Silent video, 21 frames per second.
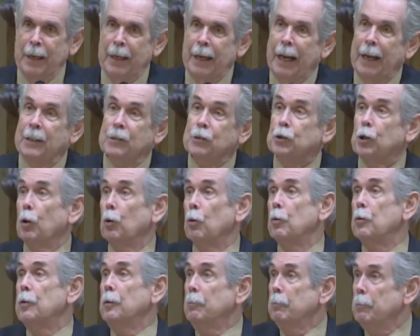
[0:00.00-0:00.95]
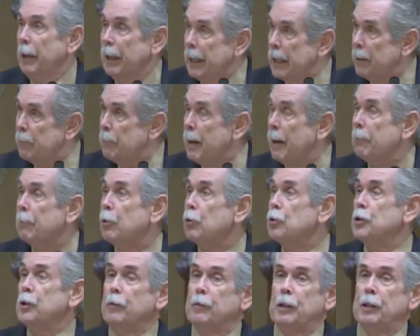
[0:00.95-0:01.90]
And so many
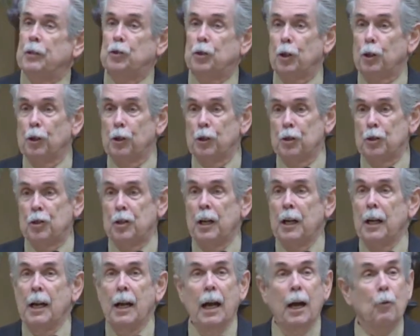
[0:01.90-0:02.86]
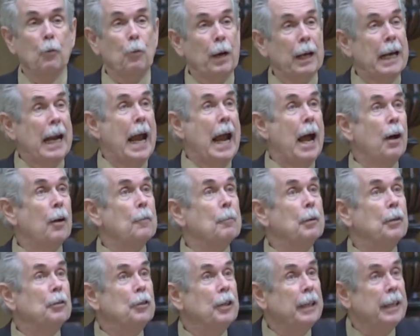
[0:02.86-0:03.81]
members of the church went out,
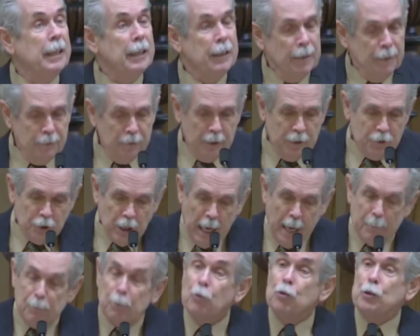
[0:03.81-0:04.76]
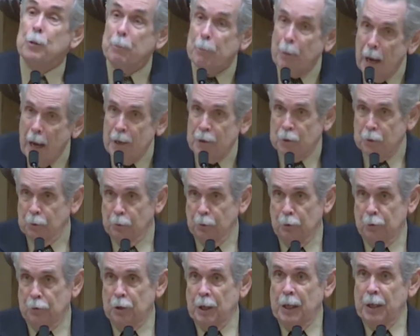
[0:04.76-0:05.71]
but the disciples,
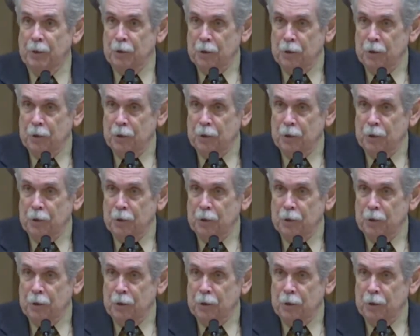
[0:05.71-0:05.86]
apostles,